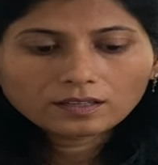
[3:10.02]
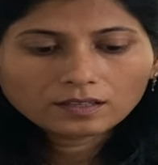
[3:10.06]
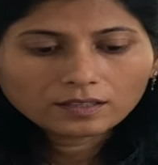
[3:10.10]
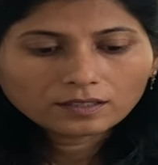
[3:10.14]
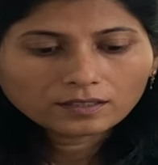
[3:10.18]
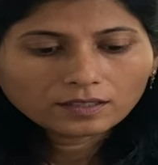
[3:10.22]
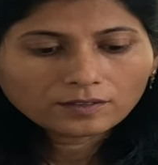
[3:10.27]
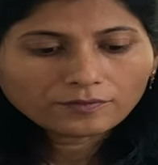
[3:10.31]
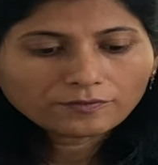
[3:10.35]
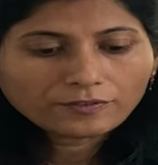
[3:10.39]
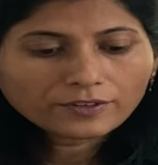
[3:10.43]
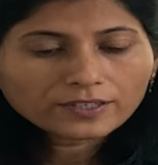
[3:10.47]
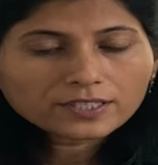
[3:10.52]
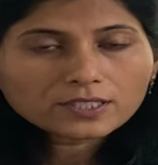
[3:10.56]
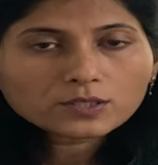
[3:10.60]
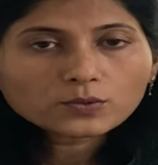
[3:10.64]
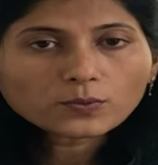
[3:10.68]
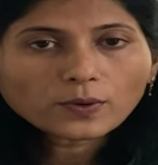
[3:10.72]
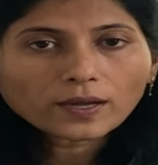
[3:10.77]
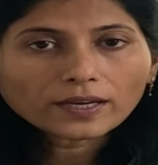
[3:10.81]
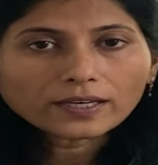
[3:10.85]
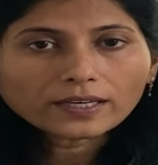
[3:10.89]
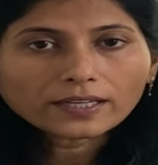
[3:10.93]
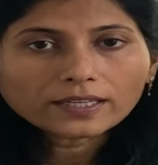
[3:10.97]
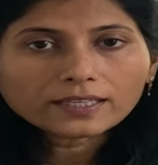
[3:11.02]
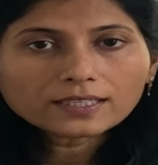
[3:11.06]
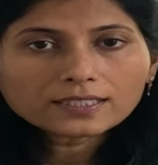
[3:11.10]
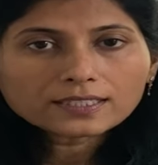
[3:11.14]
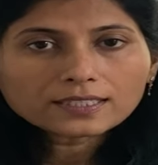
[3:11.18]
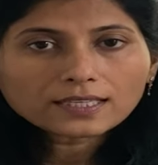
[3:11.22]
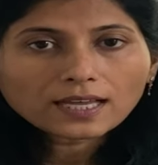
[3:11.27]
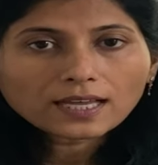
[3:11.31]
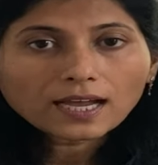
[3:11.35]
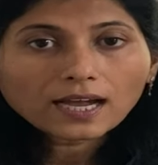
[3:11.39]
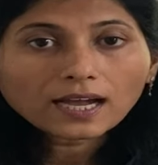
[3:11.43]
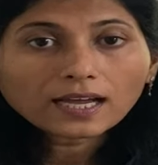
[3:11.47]
The first one
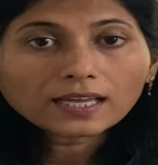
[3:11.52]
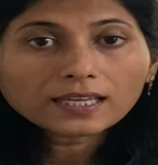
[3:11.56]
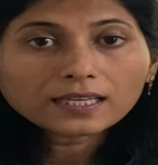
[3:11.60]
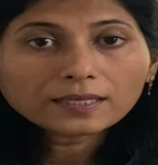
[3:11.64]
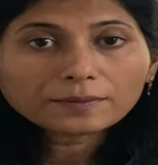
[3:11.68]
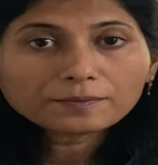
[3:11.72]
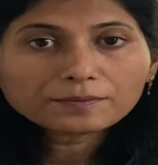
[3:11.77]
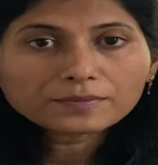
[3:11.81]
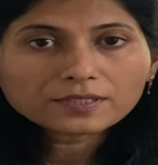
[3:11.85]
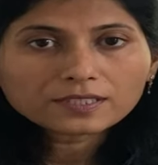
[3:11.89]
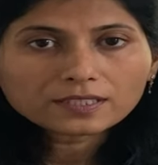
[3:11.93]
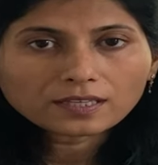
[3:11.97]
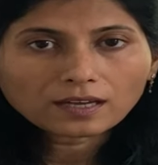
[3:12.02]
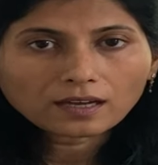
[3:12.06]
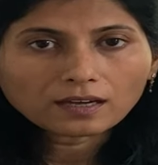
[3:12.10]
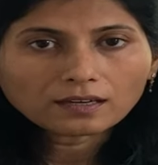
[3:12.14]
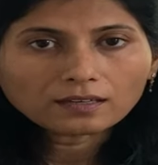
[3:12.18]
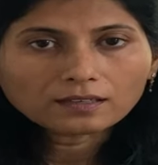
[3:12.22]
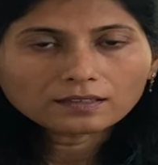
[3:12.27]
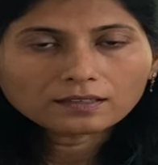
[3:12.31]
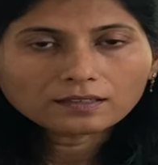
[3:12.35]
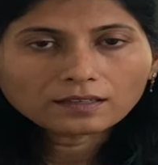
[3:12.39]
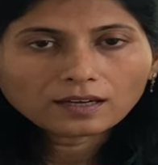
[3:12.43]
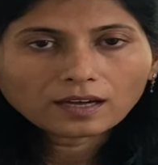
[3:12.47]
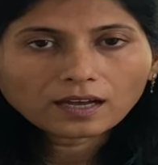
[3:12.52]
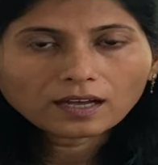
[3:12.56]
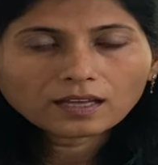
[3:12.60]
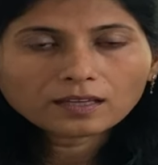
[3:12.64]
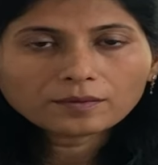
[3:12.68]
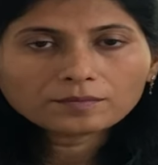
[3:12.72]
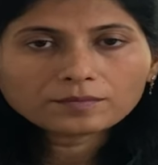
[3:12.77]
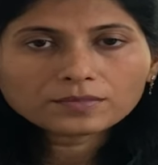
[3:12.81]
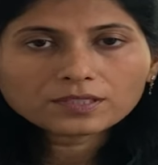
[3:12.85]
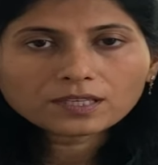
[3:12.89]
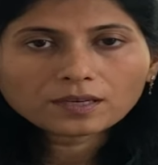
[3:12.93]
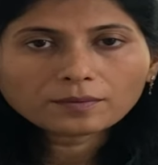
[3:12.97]
is Ahimsa.
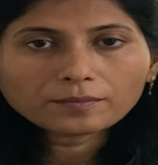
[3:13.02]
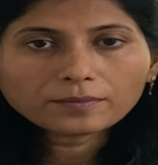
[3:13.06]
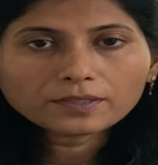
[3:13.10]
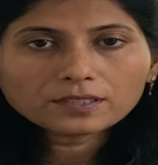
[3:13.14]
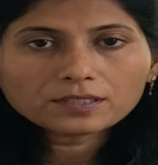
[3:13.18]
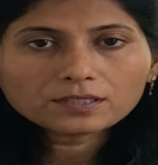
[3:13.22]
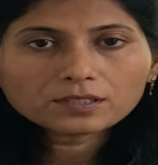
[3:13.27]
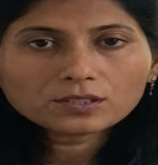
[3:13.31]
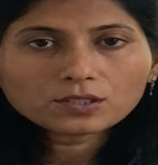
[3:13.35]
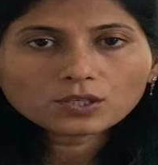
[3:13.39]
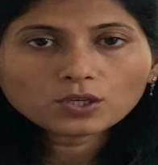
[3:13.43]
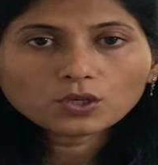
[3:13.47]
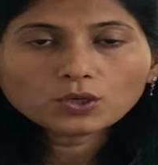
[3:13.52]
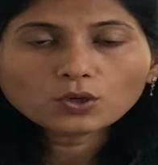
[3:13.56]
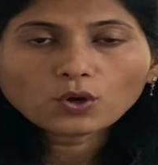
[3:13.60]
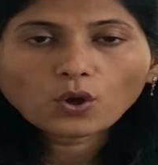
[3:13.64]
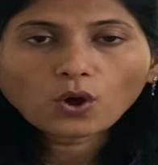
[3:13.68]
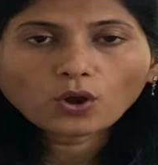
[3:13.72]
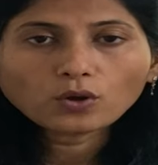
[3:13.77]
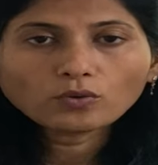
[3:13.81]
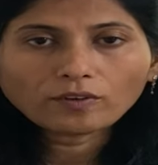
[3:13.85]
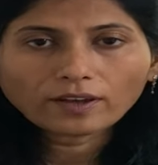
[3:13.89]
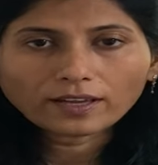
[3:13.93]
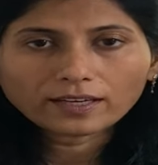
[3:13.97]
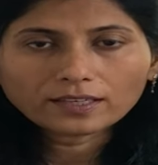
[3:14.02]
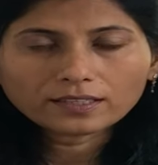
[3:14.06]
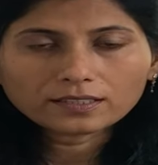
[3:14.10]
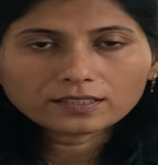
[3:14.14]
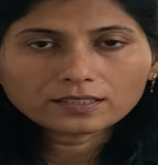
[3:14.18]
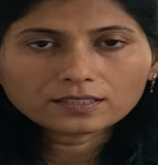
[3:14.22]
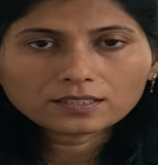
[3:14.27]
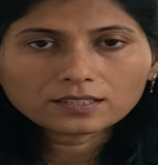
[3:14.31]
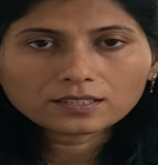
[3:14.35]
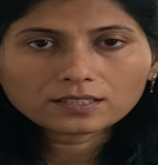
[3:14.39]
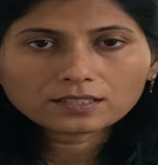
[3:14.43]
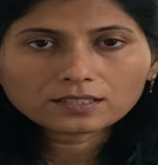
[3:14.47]
Ahimsa means
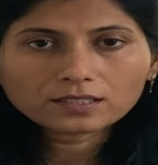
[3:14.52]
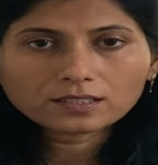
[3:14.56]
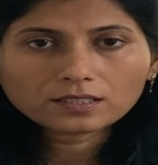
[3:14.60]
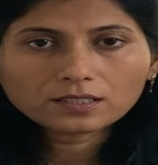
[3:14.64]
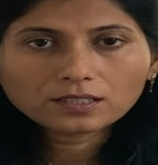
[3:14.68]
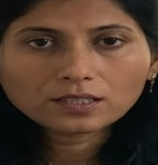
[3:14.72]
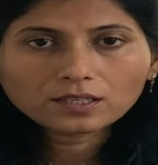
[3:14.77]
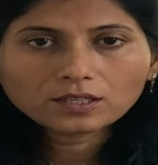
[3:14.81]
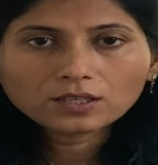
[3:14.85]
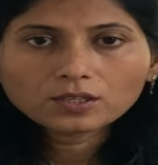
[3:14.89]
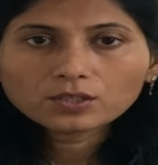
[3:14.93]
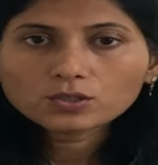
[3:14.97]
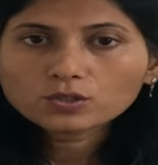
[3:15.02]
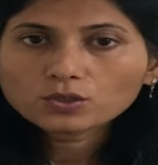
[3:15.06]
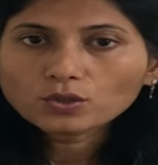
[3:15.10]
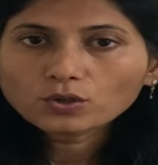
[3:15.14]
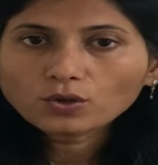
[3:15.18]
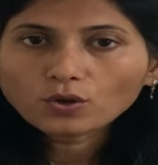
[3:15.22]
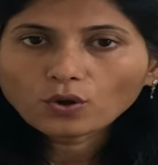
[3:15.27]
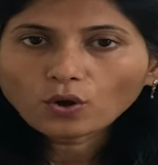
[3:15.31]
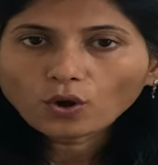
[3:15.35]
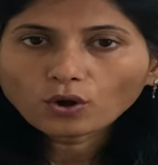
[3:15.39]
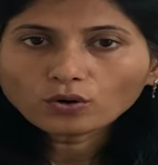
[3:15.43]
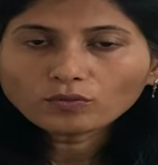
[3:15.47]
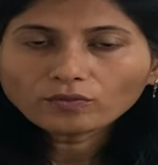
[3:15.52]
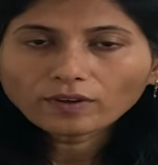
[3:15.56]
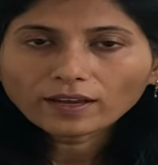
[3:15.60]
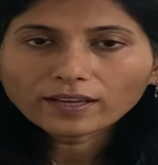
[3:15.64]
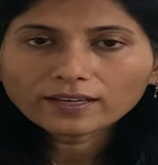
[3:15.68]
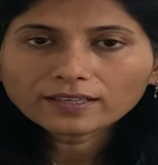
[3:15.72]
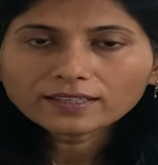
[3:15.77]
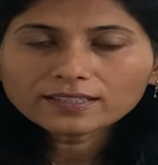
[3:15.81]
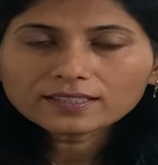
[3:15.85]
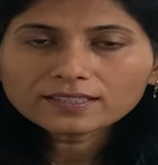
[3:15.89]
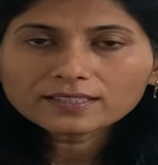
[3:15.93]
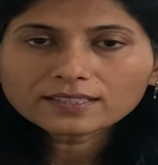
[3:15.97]
non-violence. So
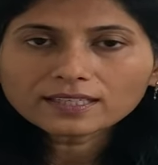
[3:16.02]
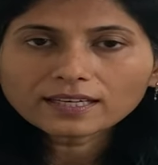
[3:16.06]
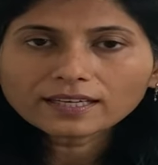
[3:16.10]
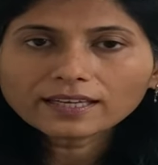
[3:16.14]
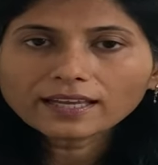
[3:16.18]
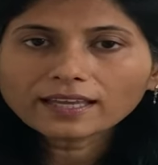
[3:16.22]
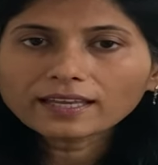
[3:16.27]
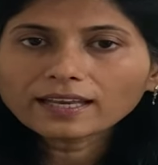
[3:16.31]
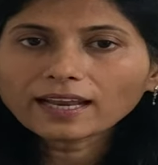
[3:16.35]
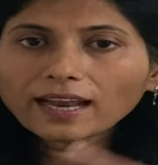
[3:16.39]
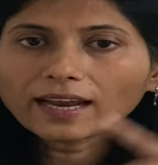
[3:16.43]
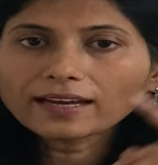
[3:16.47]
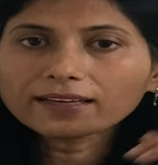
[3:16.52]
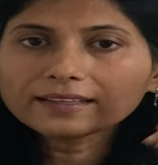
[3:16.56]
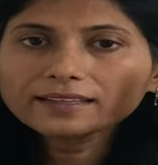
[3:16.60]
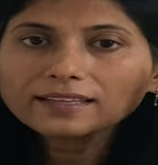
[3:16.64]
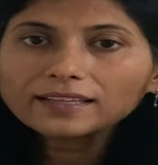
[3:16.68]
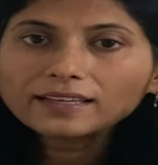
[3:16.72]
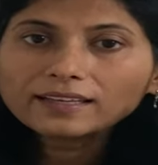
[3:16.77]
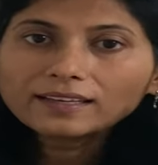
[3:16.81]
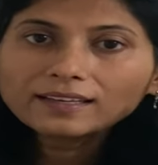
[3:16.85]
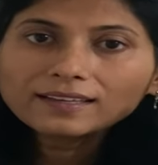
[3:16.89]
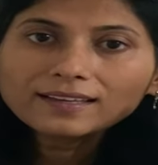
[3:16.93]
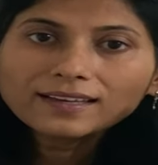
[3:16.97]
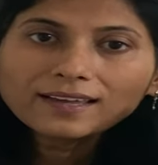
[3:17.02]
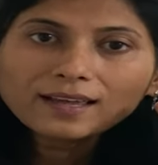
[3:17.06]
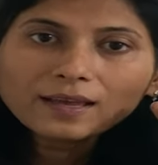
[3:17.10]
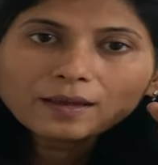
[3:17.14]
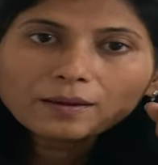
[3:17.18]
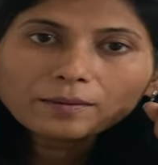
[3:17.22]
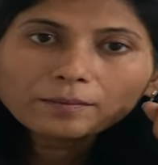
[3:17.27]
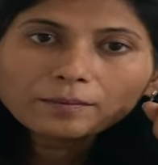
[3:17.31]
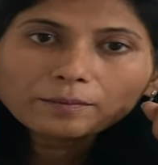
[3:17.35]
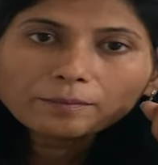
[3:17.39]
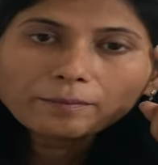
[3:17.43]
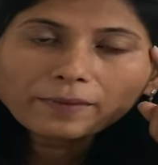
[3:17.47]
non-violence again at the
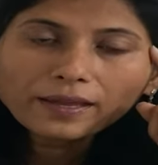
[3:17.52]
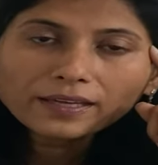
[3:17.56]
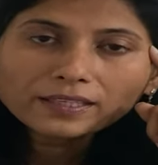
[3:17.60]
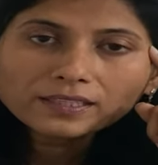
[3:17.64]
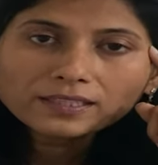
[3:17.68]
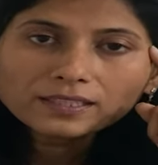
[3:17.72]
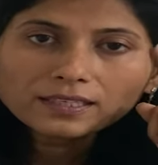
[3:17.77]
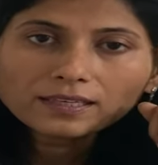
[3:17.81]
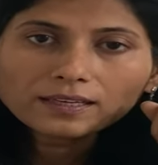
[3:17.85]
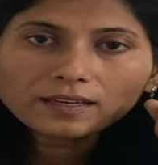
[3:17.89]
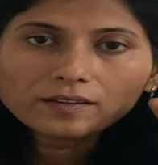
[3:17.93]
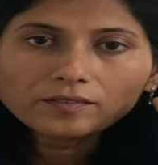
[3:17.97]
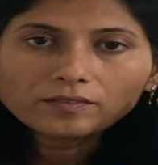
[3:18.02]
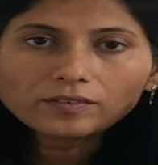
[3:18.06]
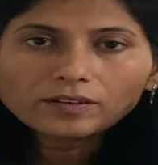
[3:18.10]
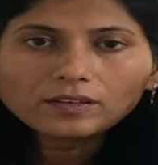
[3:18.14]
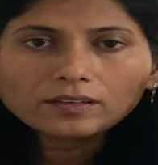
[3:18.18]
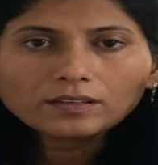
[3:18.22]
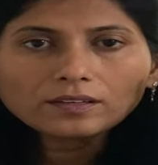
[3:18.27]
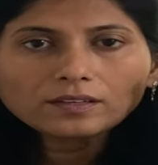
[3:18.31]
mental level,